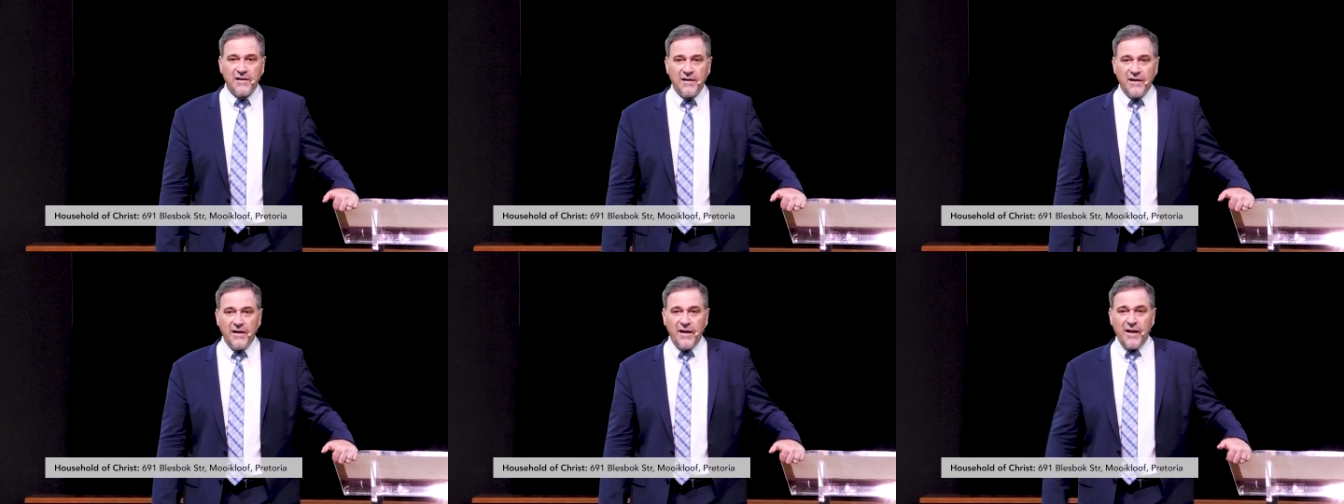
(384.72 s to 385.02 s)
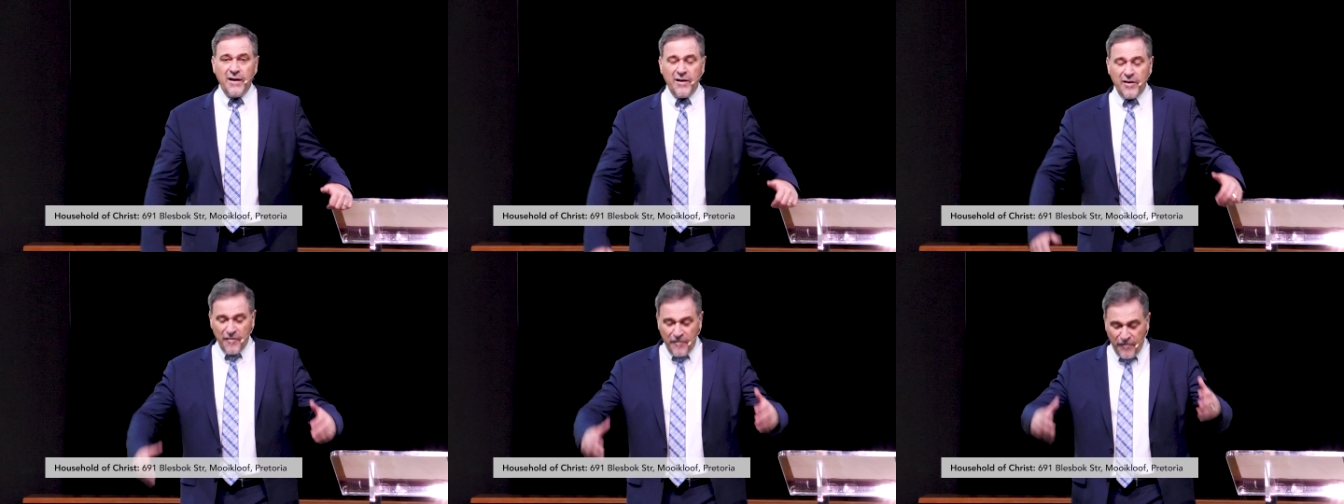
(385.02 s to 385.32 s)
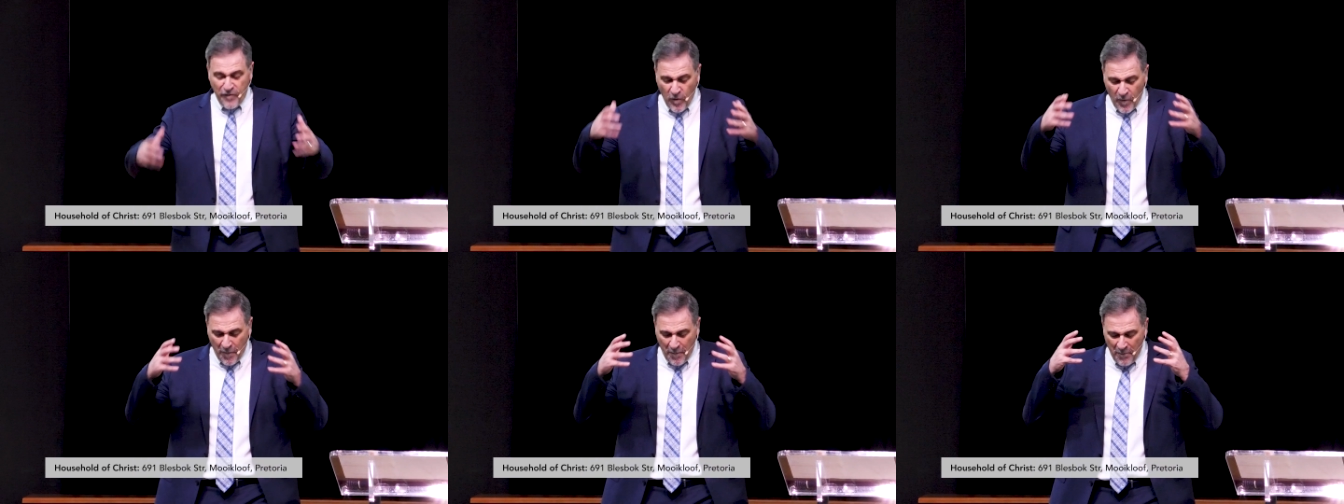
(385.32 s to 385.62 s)
And if
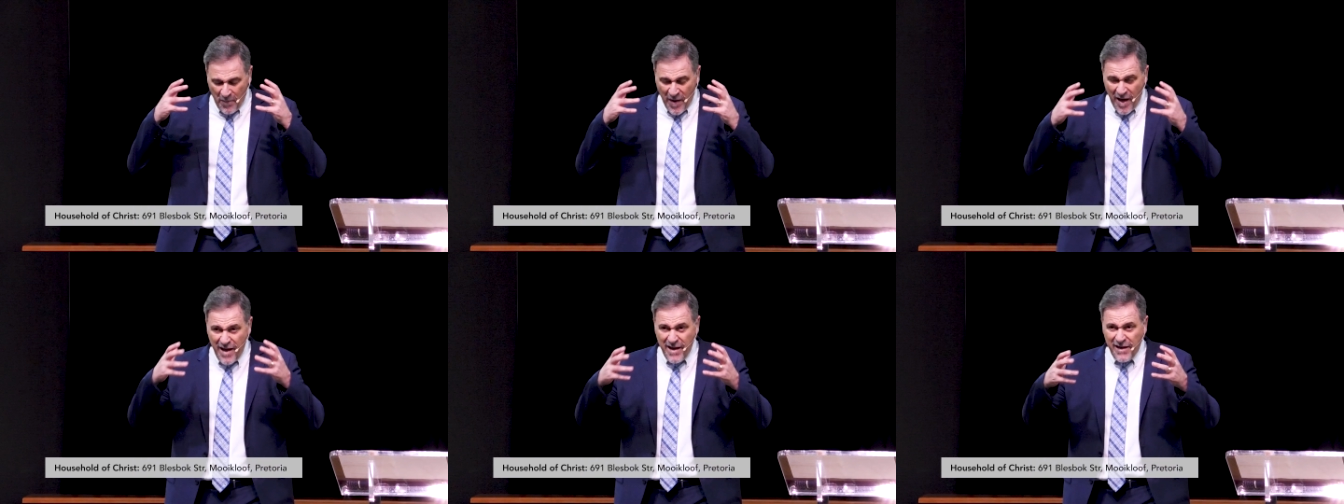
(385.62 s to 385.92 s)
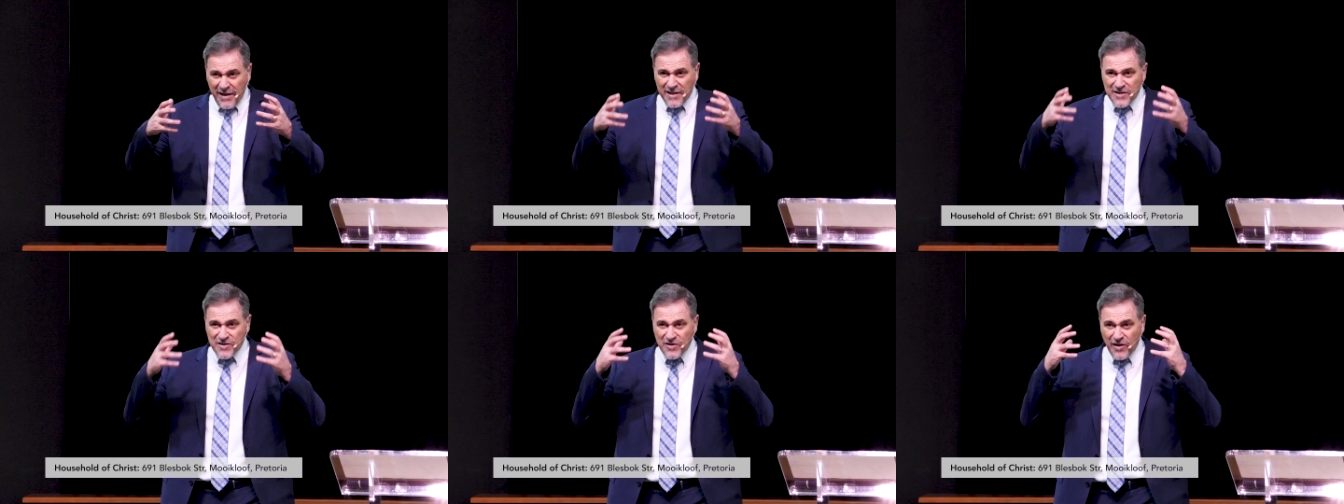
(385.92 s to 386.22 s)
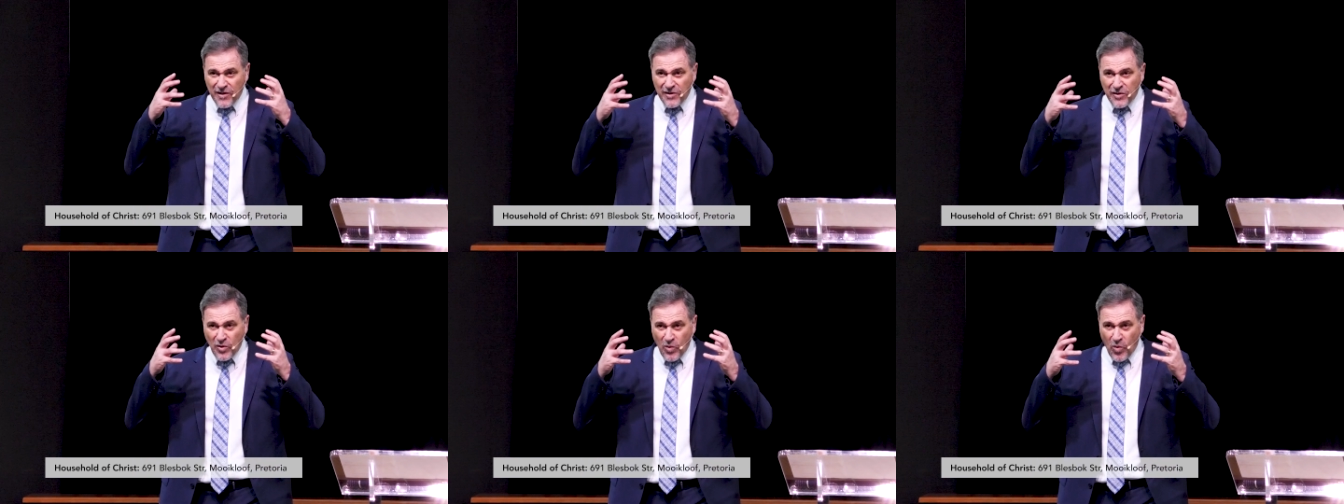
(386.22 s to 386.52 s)
your mind is
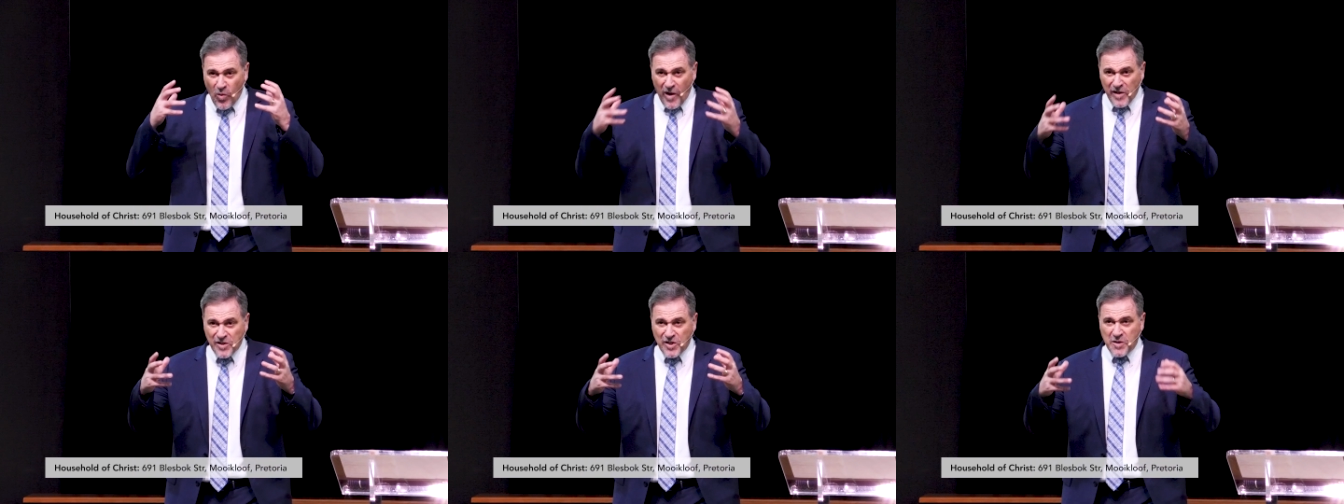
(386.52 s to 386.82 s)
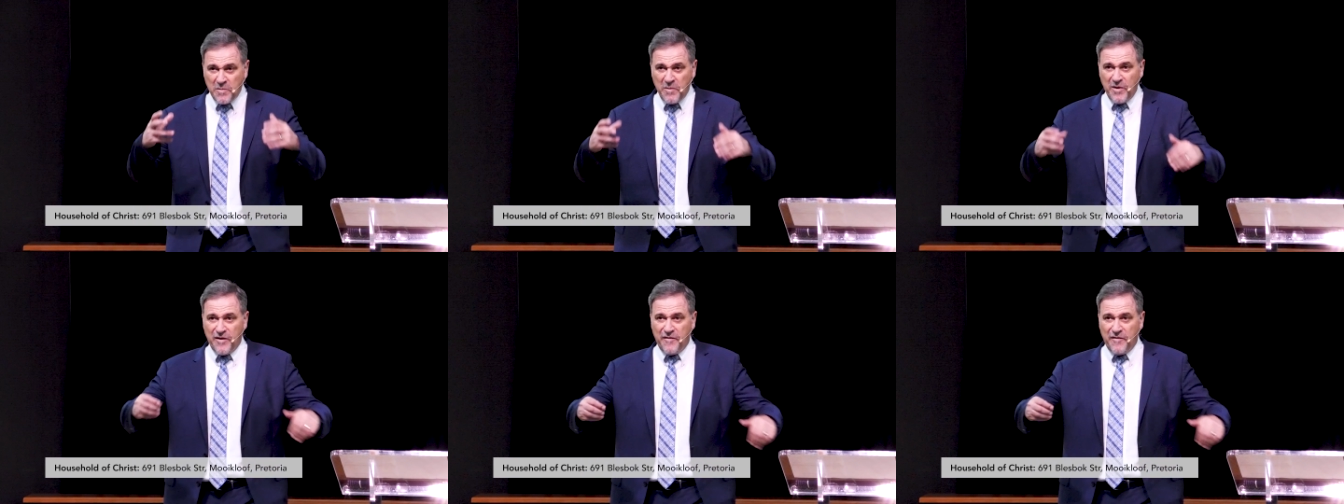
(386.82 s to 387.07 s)
not the watchman,